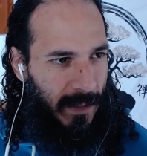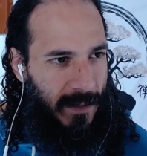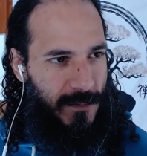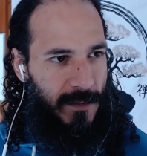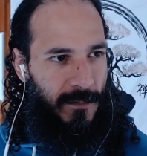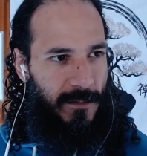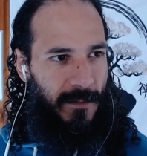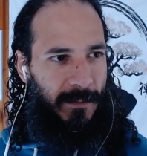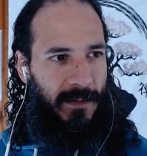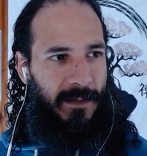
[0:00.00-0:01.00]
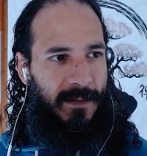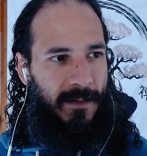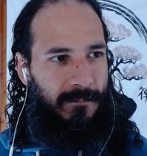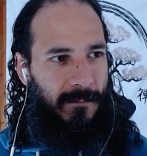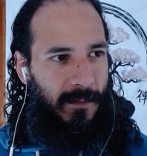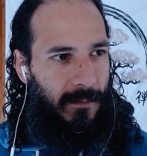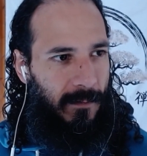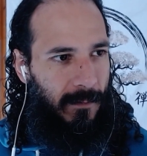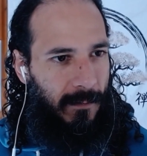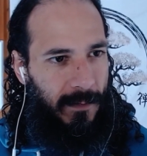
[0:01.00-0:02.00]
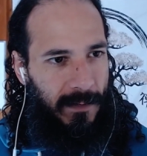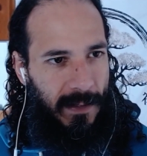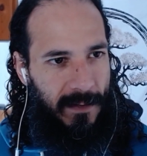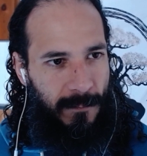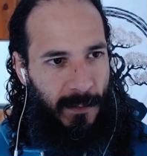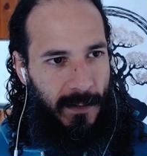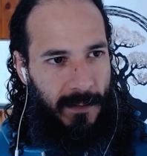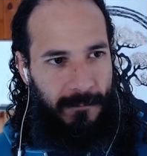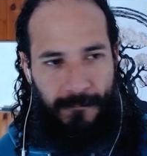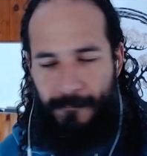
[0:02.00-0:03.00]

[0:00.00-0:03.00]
energies or something like that in the last part.